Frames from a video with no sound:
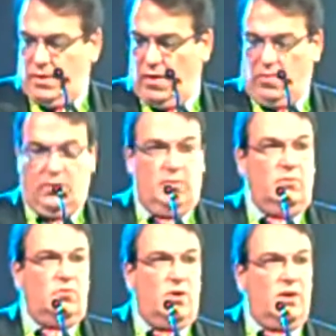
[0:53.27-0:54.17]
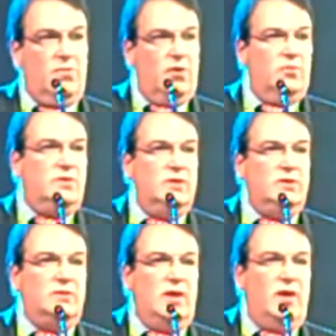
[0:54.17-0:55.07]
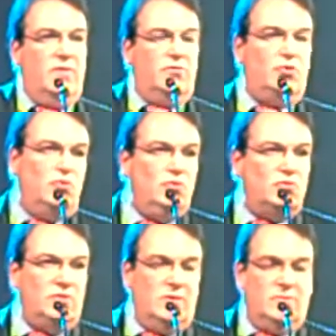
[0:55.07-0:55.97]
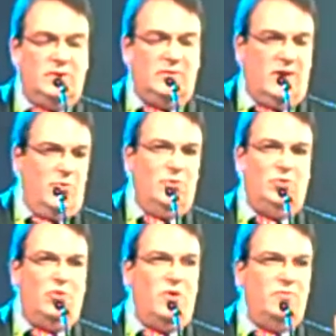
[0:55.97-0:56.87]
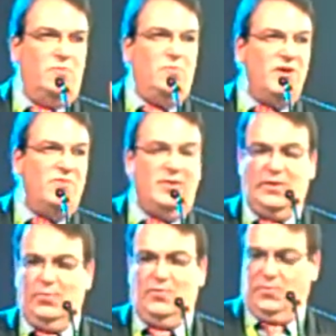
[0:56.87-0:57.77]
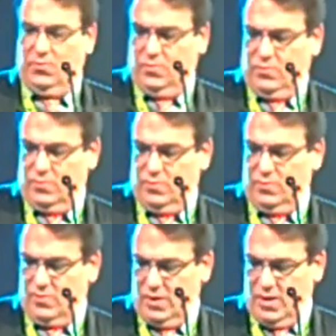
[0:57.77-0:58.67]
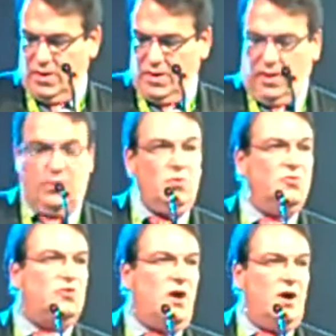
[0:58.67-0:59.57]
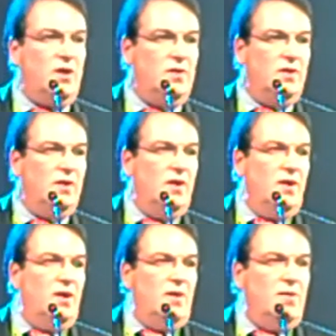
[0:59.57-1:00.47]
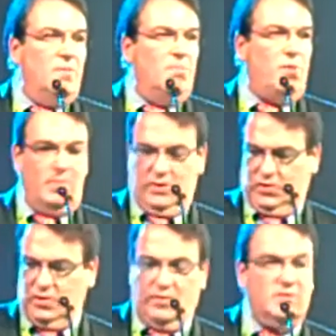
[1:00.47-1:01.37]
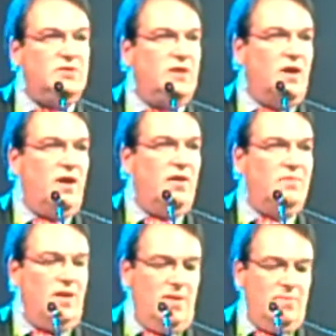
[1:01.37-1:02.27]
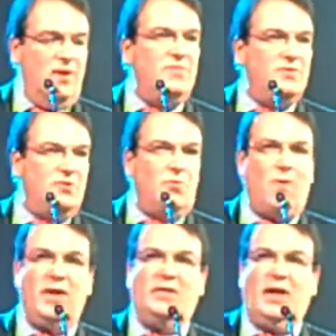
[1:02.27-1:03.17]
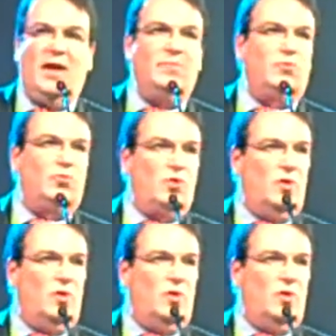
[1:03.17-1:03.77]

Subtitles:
Now, talking about this, I have two subjects that I want to cover briefly with you. And those are public service that I believe is the right time to